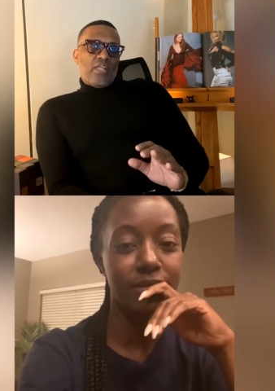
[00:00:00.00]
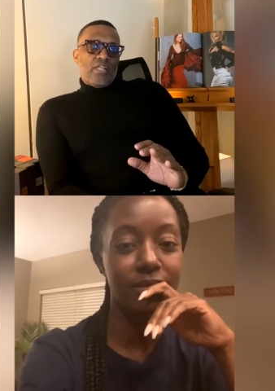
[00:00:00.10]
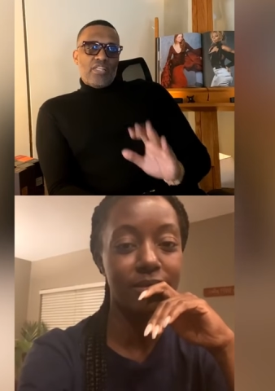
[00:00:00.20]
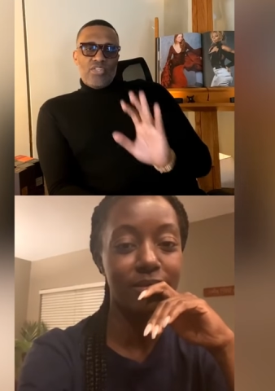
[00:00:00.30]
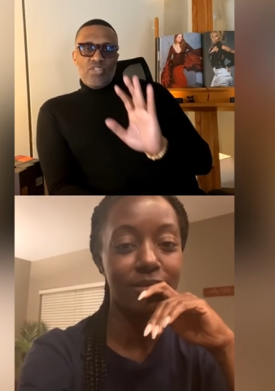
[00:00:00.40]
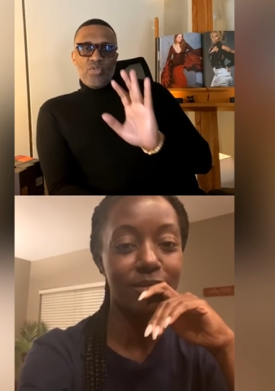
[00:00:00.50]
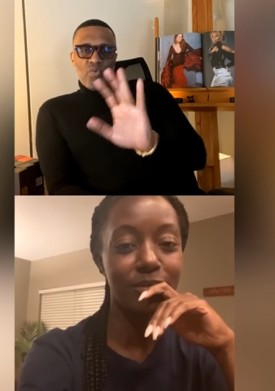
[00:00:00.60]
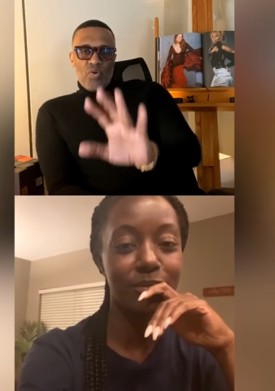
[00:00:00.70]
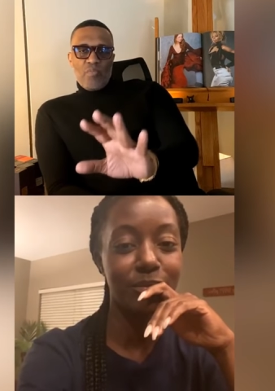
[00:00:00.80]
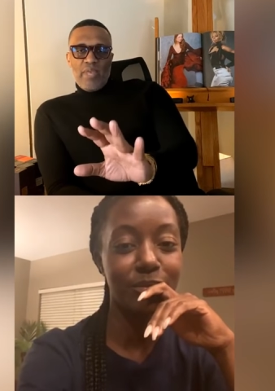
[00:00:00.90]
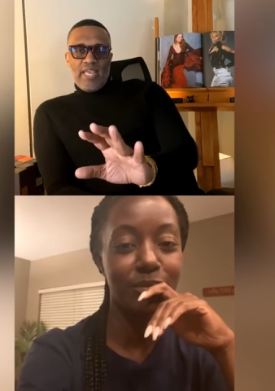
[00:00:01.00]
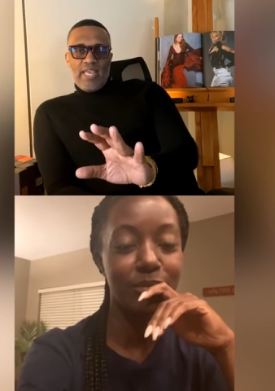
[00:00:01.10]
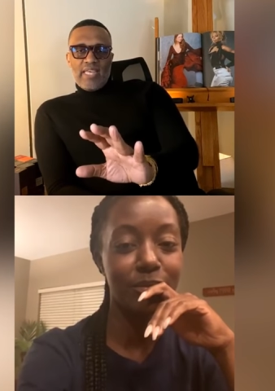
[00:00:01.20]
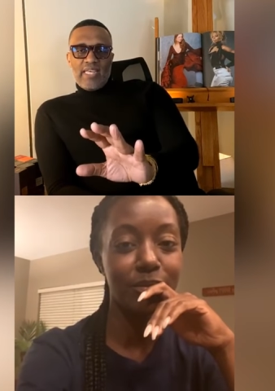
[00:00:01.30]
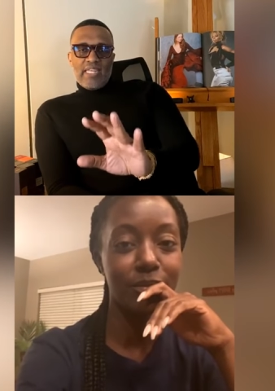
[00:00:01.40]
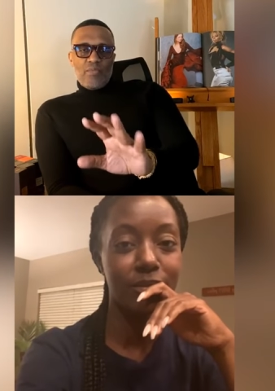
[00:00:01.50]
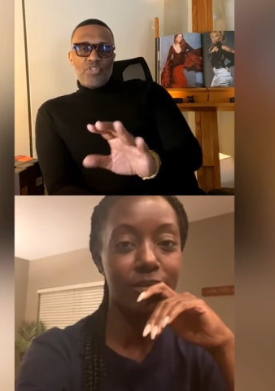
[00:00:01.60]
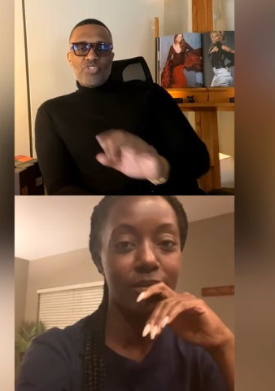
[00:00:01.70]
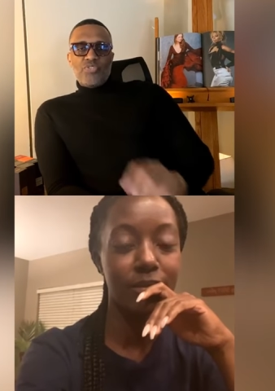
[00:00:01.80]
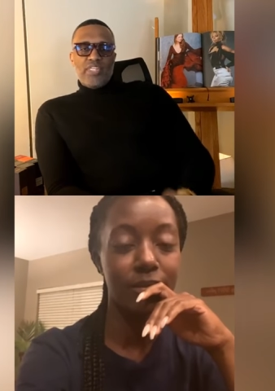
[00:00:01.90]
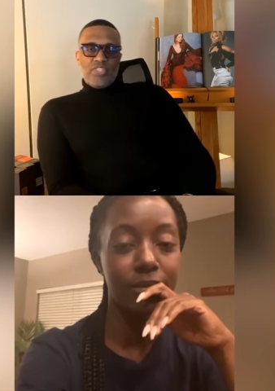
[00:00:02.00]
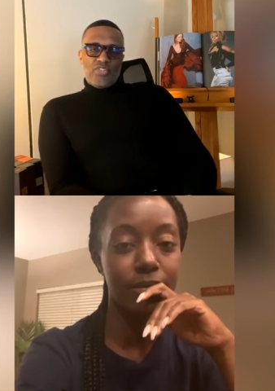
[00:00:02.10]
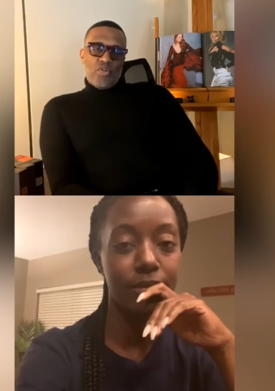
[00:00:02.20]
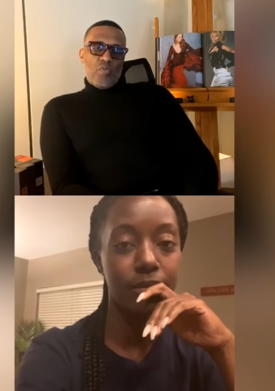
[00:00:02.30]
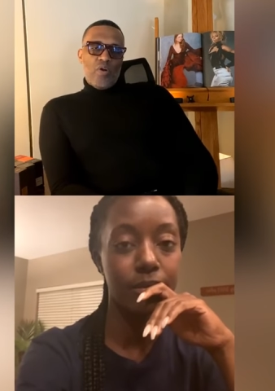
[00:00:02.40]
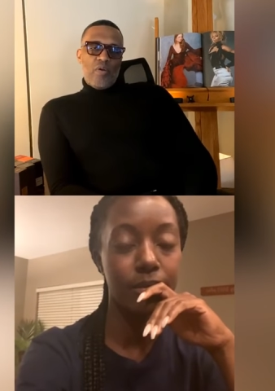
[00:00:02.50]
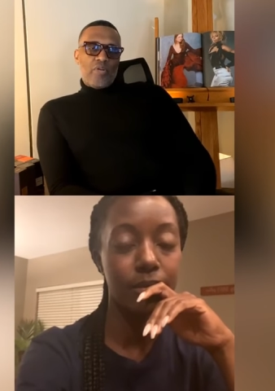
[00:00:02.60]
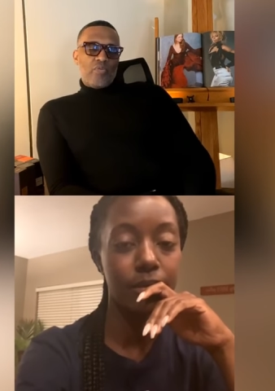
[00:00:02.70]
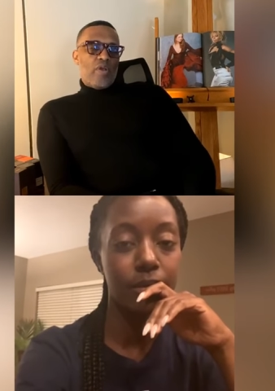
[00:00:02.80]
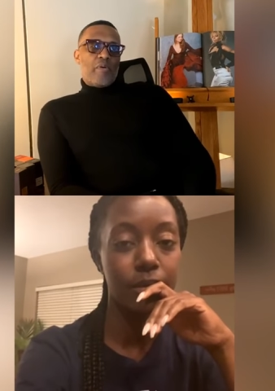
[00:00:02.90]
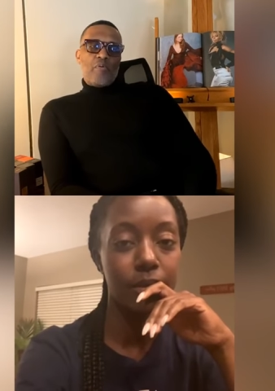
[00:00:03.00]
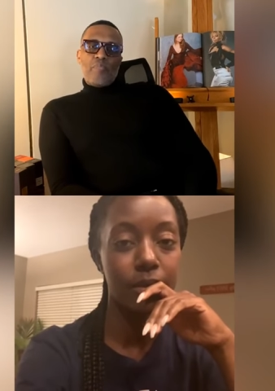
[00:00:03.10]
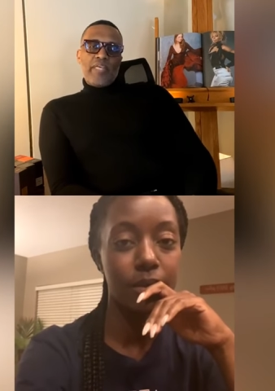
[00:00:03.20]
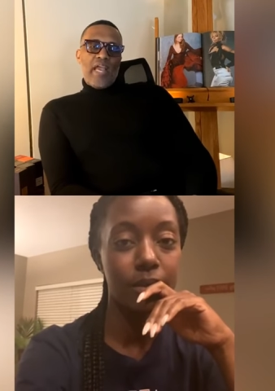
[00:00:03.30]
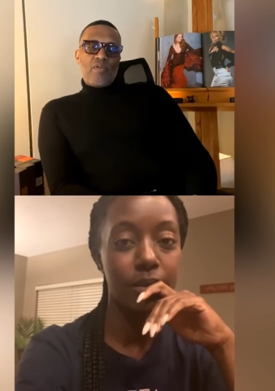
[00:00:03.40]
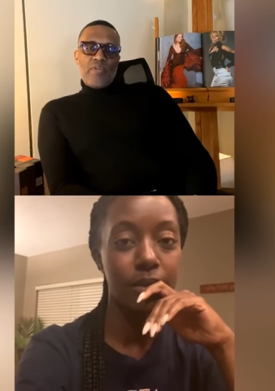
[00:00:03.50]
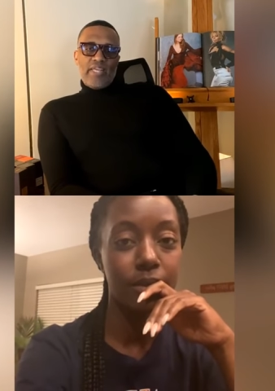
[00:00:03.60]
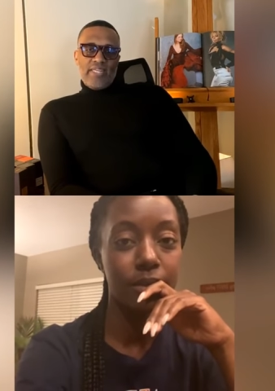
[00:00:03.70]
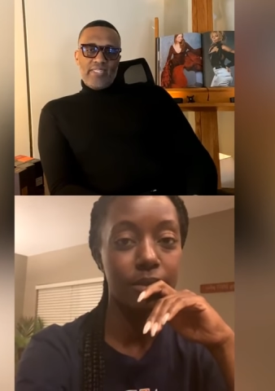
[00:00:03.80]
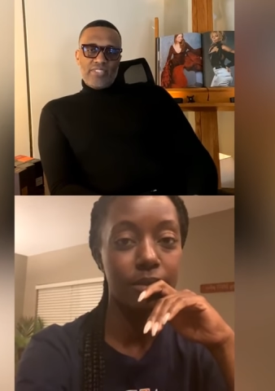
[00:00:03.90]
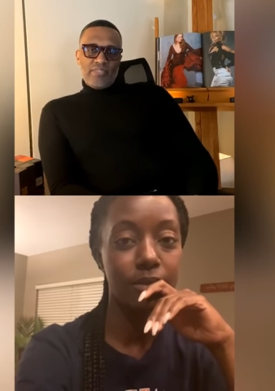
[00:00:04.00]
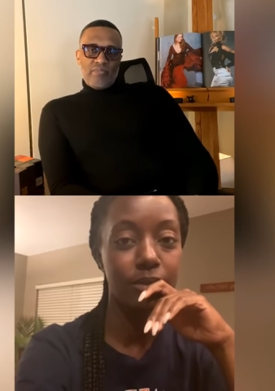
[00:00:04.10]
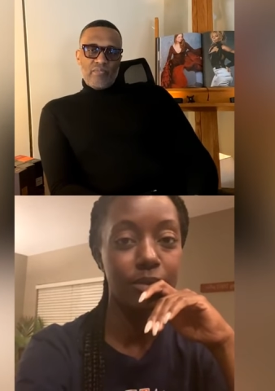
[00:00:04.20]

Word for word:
Speaker 1: you were a man and what you did to a woman, women will be outraged.